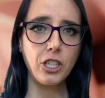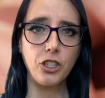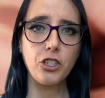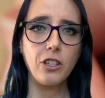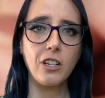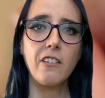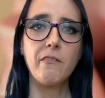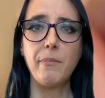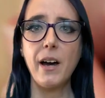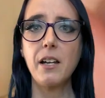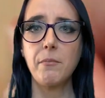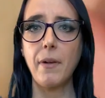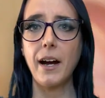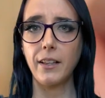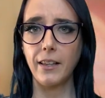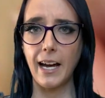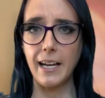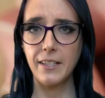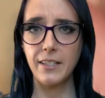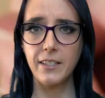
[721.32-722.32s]
should have been my
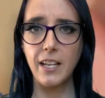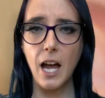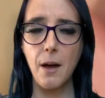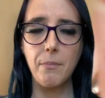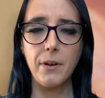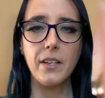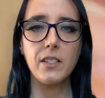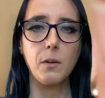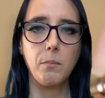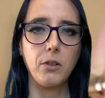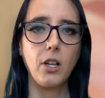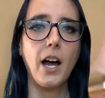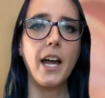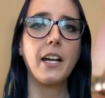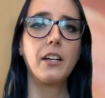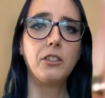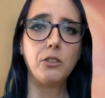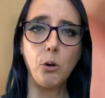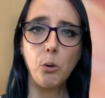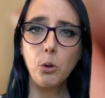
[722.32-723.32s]
last step, is applying
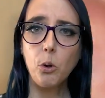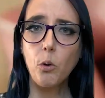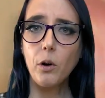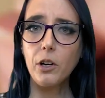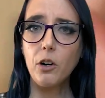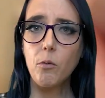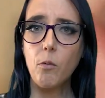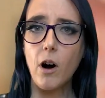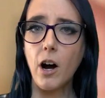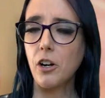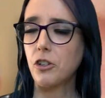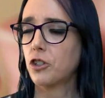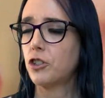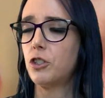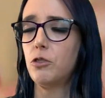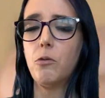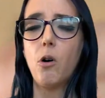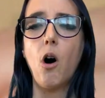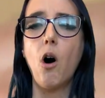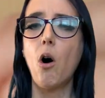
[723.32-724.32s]
a Nuln Oil wash
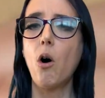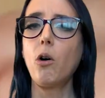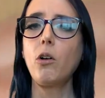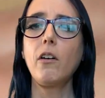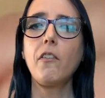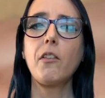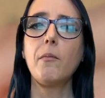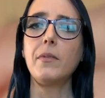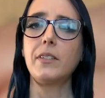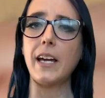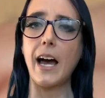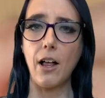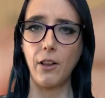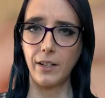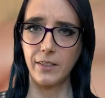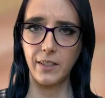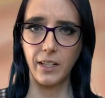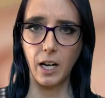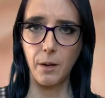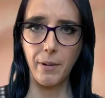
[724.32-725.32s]
to all of the
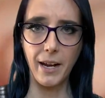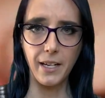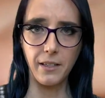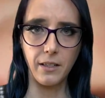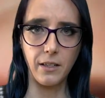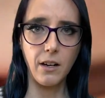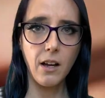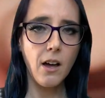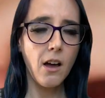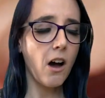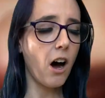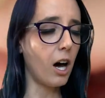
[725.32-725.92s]
metallics that I painted